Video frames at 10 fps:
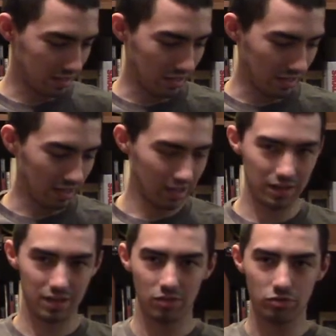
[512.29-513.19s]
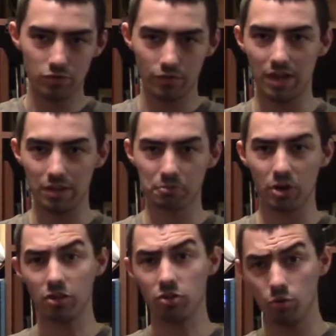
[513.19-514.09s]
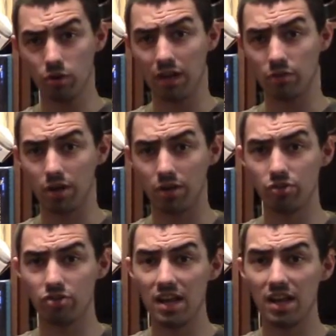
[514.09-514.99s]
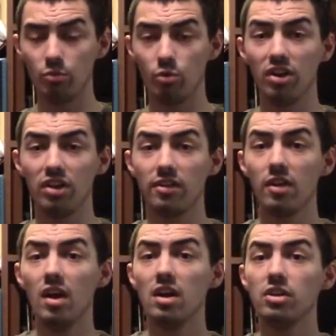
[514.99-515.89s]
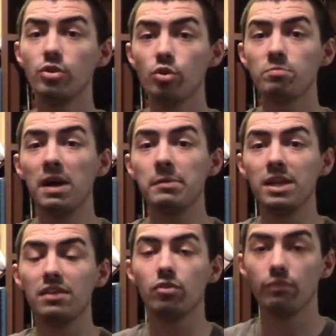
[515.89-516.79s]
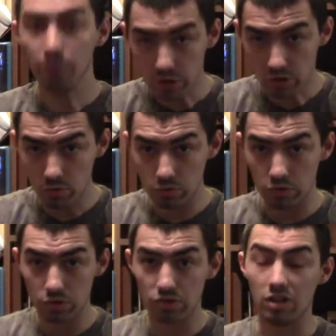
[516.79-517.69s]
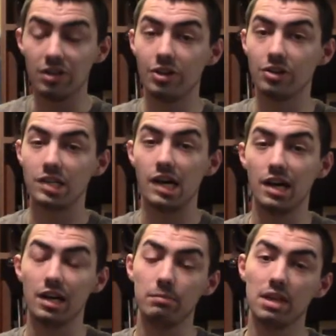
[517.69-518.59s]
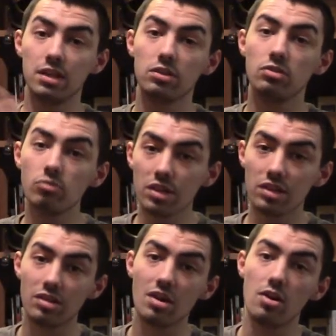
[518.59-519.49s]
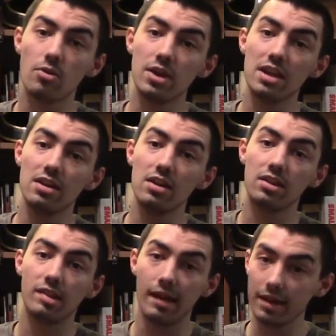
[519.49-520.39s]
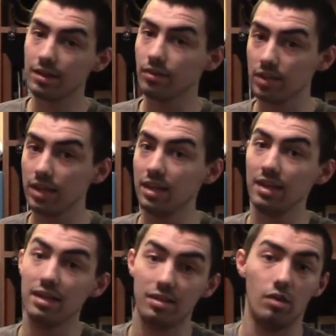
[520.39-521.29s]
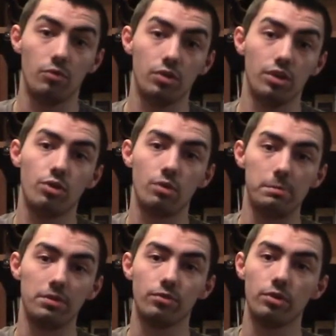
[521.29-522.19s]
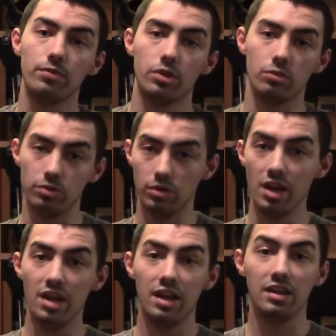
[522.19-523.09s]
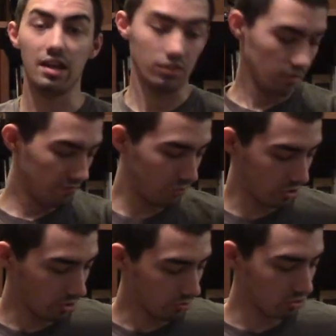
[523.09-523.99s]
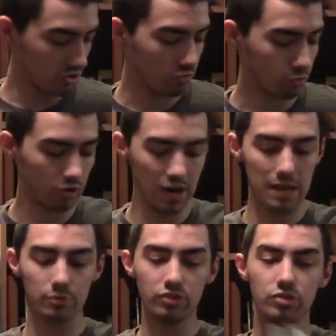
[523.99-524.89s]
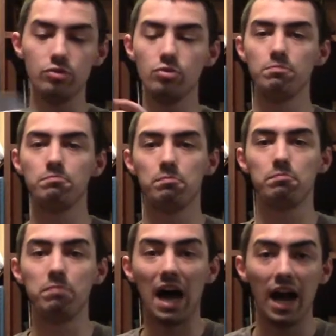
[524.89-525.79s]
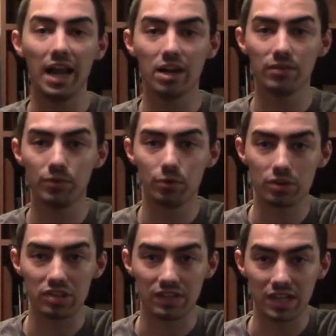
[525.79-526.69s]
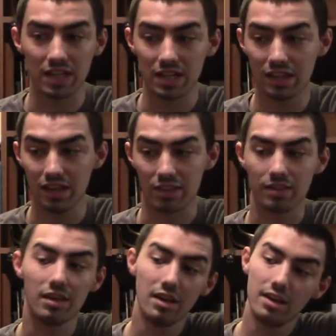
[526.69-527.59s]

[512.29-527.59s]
because in truth, the broadsword, as we understand, was used by medieval foot soldiers a long time. And in doing so, it technically is a really good weapon for a foot soldier. And yes, foot soldiers were able to buy and afford something like this.